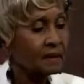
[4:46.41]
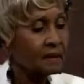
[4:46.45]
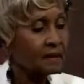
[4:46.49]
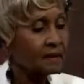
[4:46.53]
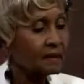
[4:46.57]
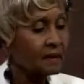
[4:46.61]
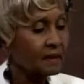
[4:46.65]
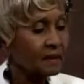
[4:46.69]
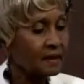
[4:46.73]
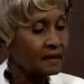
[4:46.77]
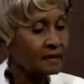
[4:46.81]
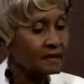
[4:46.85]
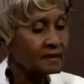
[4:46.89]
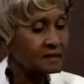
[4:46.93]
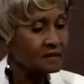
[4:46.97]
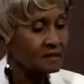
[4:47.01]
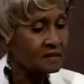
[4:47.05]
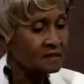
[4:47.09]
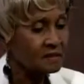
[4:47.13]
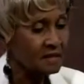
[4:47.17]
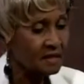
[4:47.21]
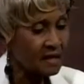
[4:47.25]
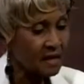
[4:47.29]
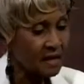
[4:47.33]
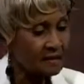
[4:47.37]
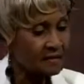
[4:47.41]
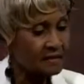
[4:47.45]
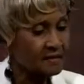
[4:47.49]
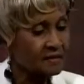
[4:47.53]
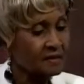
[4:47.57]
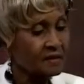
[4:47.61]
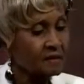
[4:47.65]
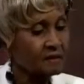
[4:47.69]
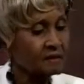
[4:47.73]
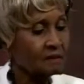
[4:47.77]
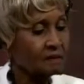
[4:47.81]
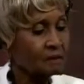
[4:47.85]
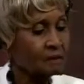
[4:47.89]
There is
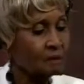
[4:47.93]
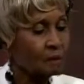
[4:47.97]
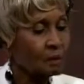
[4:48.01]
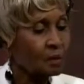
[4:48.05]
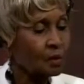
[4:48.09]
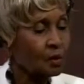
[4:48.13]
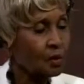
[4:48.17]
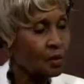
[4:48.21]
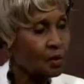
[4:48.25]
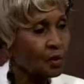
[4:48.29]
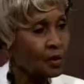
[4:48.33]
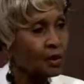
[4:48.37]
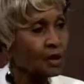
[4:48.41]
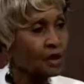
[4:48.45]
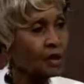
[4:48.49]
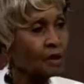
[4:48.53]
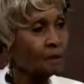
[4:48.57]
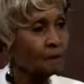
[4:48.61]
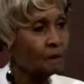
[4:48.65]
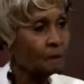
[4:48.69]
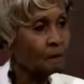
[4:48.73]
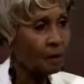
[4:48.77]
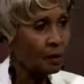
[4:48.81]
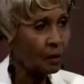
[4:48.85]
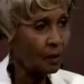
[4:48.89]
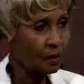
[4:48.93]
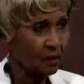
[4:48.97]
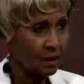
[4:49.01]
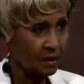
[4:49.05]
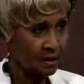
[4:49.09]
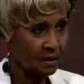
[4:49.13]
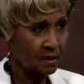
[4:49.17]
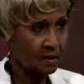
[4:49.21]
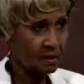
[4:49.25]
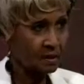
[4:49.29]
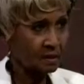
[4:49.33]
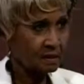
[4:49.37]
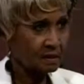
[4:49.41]
nothing more
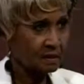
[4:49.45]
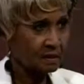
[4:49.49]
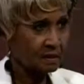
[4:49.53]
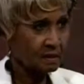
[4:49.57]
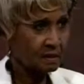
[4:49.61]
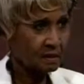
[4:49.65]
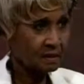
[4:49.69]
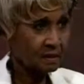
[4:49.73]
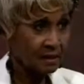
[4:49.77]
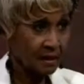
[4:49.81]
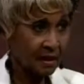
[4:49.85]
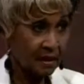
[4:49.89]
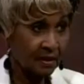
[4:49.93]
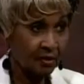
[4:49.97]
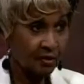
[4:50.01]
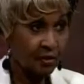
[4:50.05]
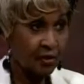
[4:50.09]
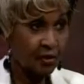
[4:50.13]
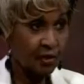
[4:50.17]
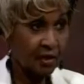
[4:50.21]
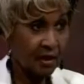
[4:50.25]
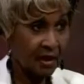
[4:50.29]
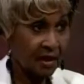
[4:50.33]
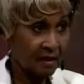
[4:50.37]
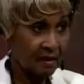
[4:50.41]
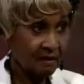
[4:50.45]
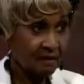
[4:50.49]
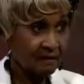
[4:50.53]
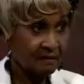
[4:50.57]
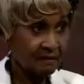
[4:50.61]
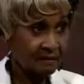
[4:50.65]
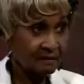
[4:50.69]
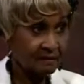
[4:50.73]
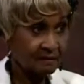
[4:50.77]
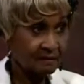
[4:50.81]
important than your health.